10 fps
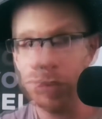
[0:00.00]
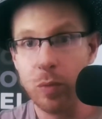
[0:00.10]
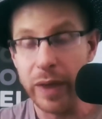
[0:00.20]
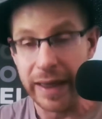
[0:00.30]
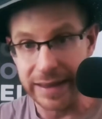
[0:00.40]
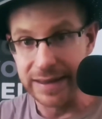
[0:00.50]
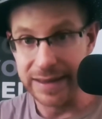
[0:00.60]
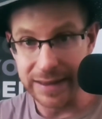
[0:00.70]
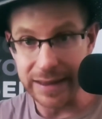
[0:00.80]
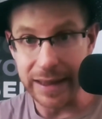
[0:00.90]
We can
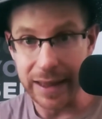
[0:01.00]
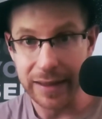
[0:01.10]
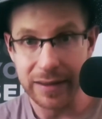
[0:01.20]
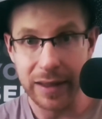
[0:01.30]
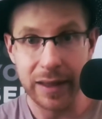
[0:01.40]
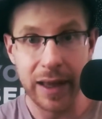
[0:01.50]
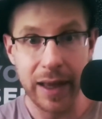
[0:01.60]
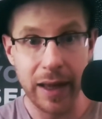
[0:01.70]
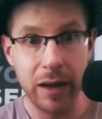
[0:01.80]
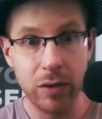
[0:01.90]
see, I think,
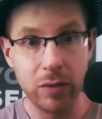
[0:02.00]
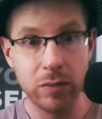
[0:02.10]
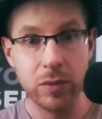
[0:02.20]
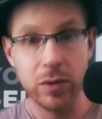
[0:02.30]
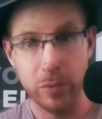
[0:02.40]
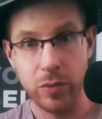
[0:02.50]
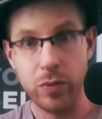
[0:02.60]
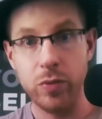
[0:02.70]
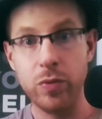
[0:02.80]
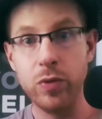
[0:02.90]
how
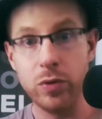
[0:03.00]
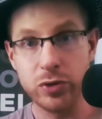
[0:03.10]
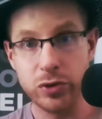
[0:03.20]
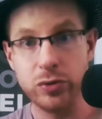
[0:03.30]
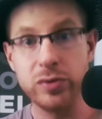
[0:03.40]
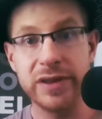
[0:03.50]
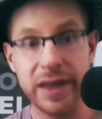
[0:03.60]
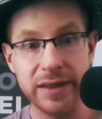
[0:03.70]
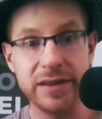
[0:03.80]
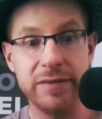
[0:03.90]
those two
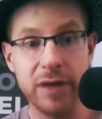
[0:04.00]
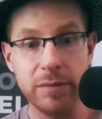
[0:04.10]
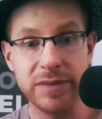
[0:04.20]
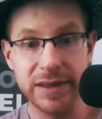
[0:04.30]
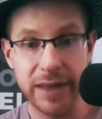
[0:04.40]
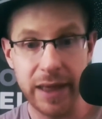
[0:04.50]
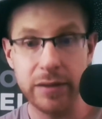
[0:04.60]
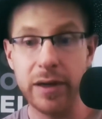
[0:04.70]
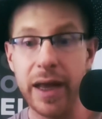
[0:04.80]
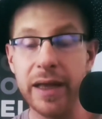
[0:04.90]
things have come
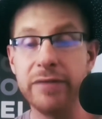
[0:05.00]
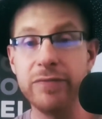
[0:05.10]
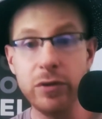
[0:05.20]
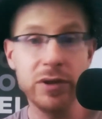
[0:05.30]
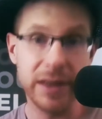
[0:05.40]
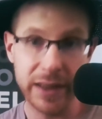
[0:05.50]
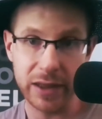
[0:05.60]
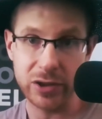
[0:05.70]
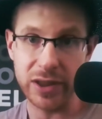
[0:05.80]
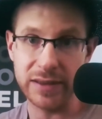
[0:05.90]
together. And if you didn't
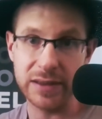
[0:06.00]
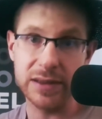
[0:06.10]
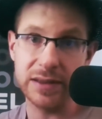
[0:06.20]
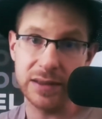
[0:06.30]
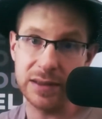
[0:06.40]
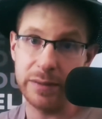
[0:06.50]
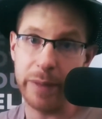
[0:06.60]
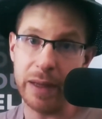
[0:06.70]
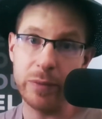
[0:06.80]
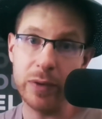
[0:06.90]
get a chance to listen to the
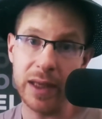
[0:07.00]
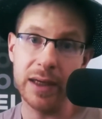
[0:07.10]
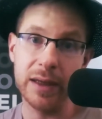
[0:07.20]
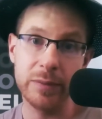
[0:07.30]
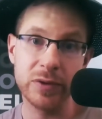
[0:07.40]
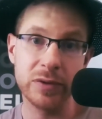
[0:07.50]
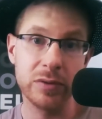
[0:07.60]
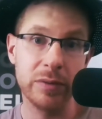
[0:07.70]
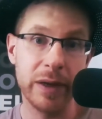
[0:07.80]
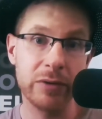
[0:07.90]
Pop Buchanan
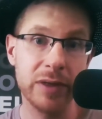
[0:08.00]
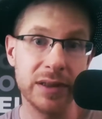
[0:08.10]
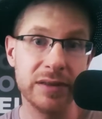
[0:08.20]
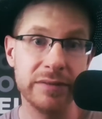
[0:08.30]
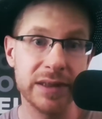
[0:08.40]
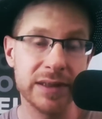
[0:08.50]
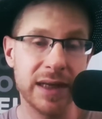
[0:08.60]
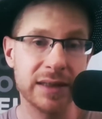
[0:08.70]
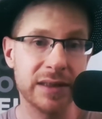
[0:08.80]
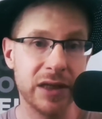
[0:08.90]
episode about creativity and
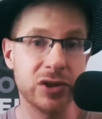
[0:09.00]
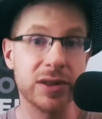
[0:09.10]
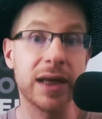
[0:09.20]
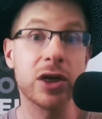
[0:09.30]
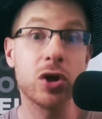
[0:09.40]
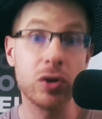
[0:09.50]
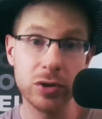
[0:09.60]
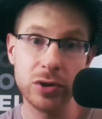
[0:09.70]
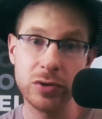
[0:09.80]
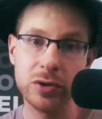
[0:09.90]
intoxication, I
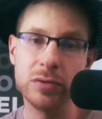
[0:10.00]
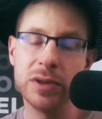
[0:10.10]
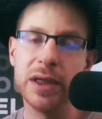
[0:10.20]
encourage you to.